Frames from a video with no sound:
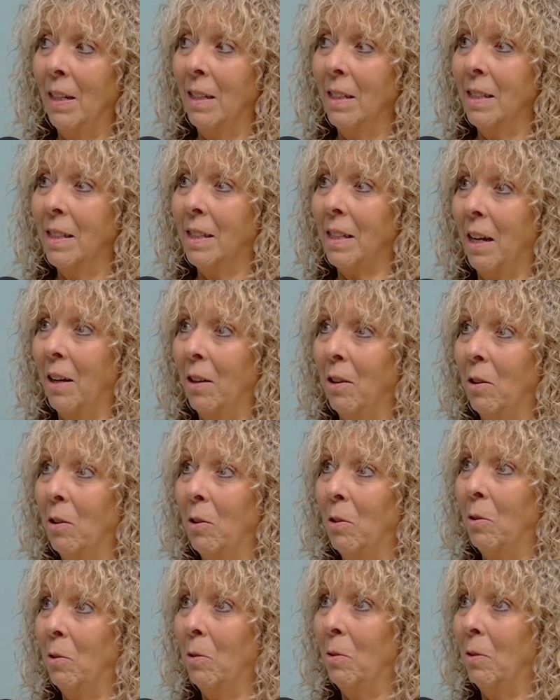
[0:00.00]

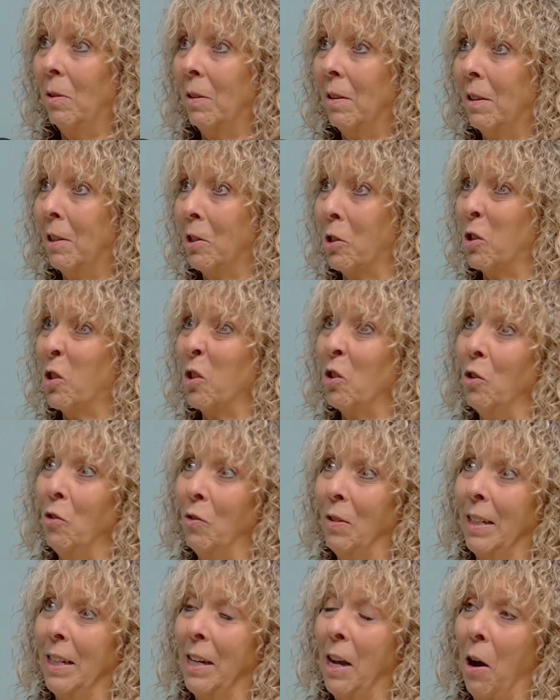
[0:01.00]
So the
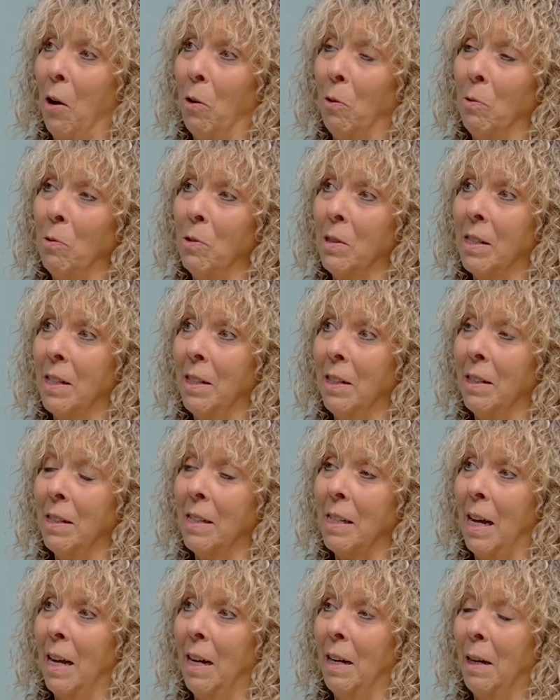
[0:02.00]
story goes
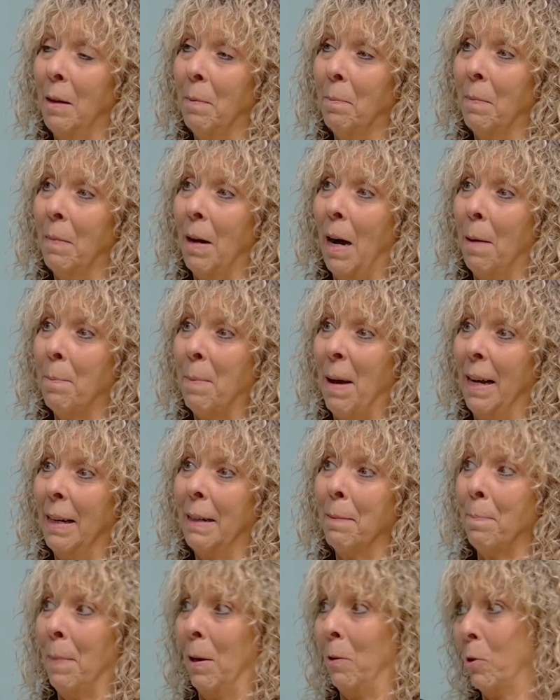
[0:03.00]
that I met
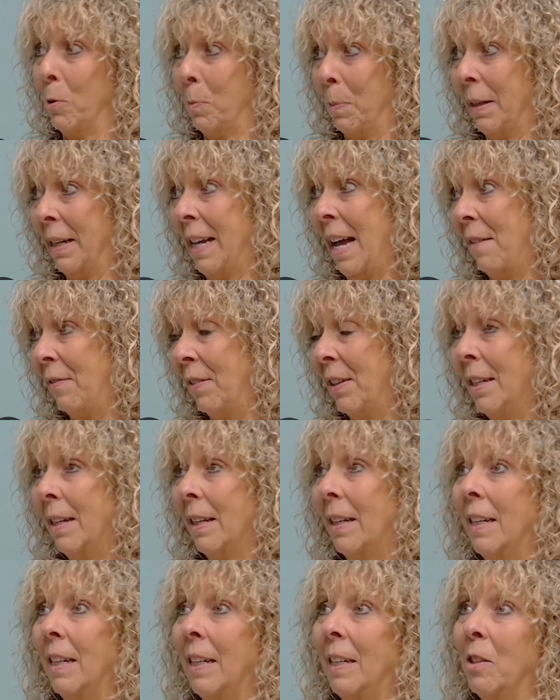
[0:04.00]
my husband
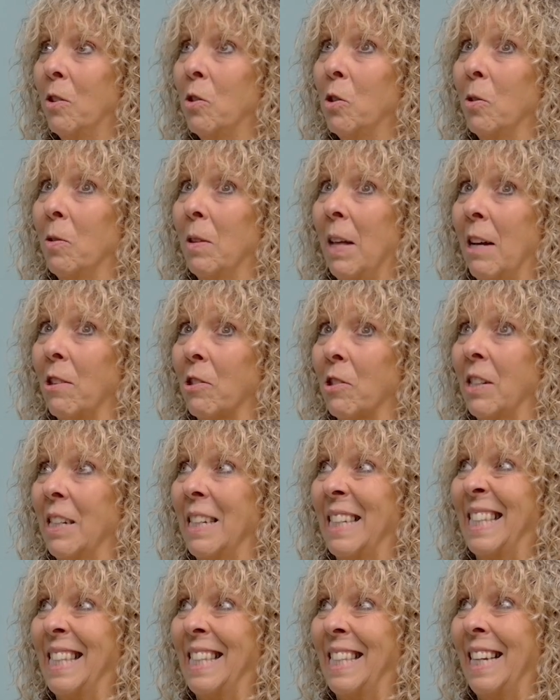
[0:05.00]
Kevin in
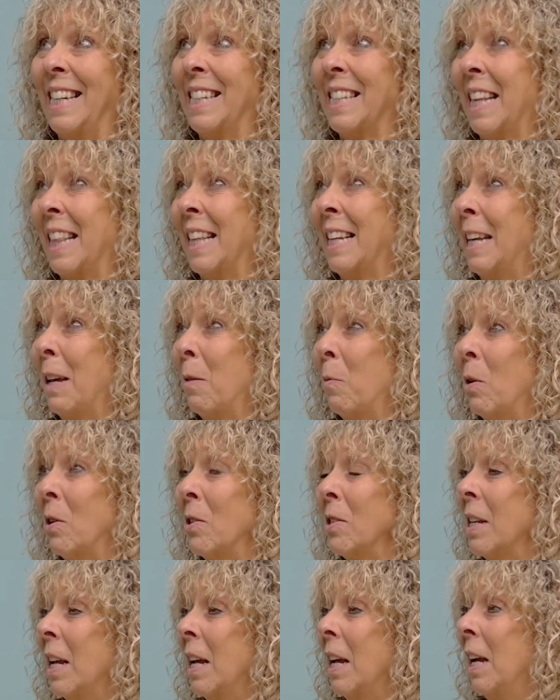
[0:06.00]
2006, I think it
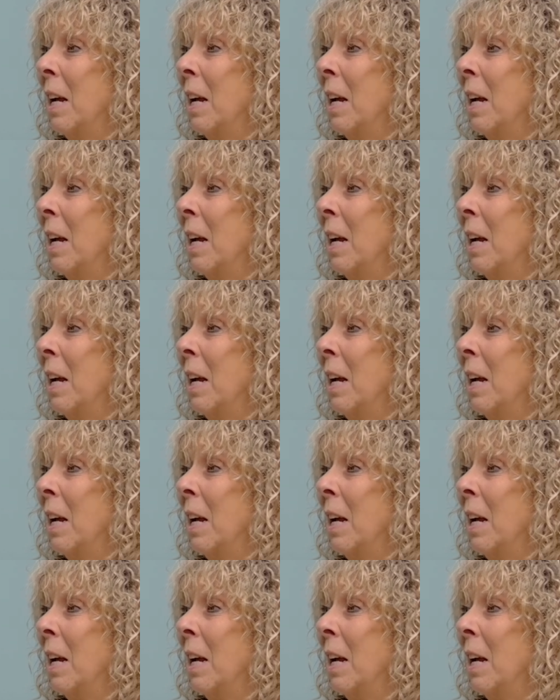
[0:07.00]
was,